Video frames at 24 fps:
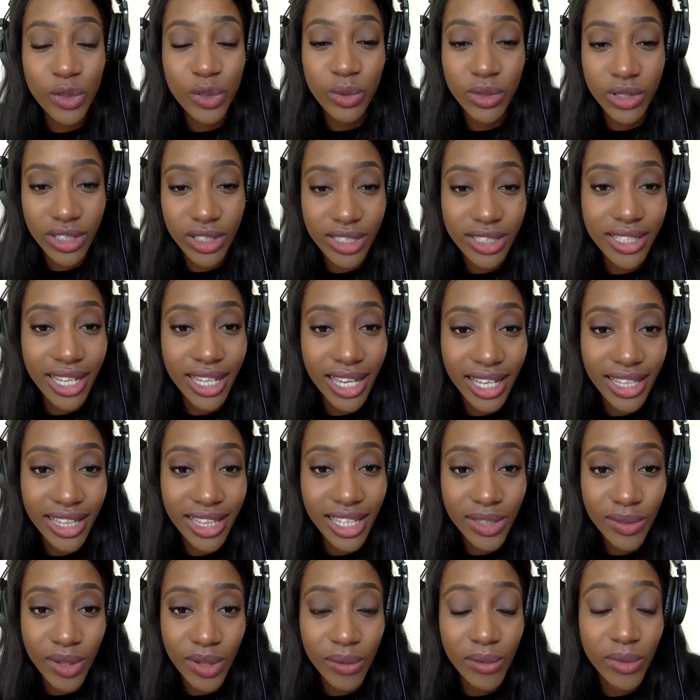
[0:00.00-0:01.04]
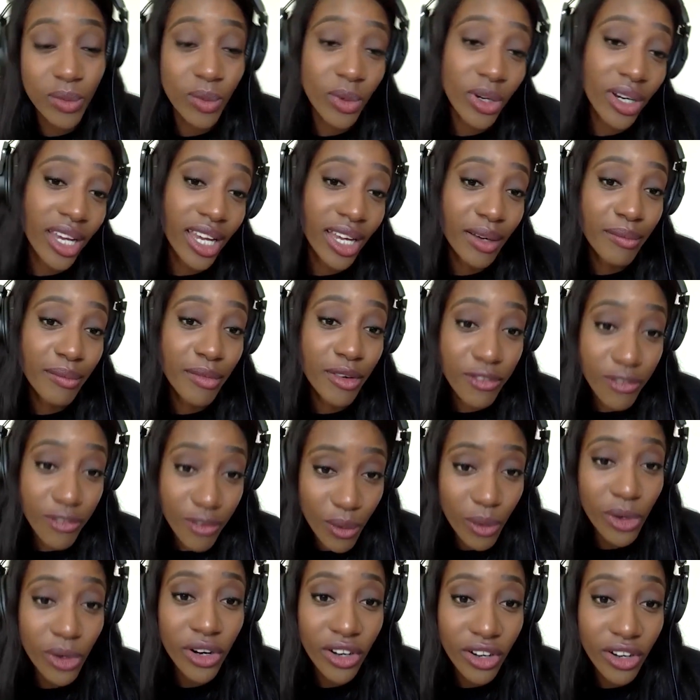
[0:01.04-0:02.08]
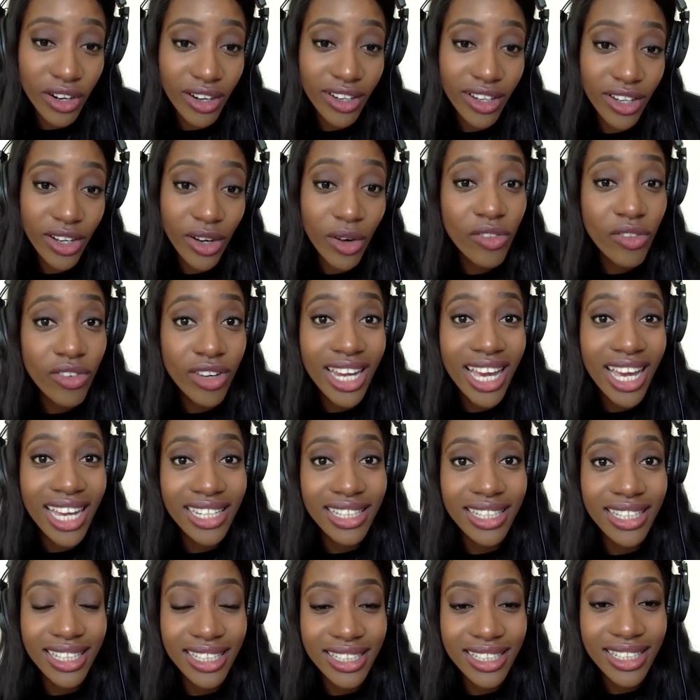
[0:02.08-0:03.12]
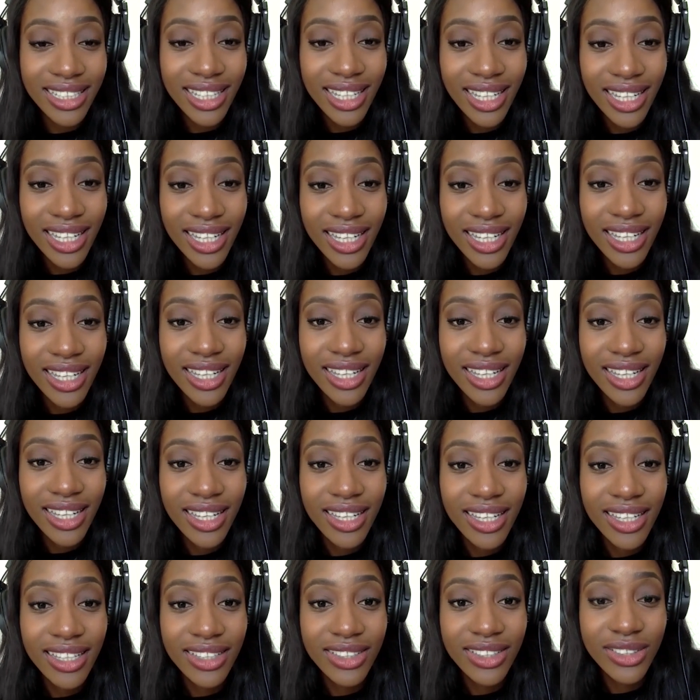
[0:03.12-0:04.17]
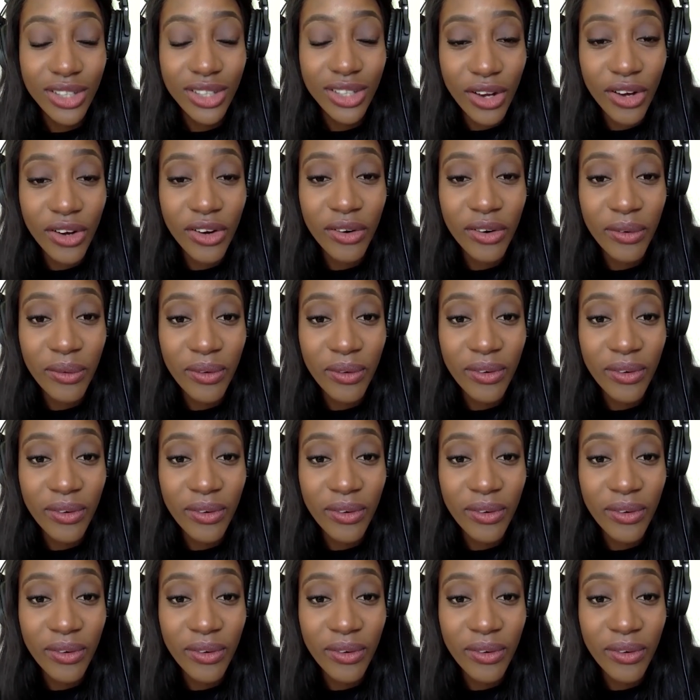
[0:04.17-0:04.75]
real estate. That's what I was working before COVID ended. Oh, so, I heard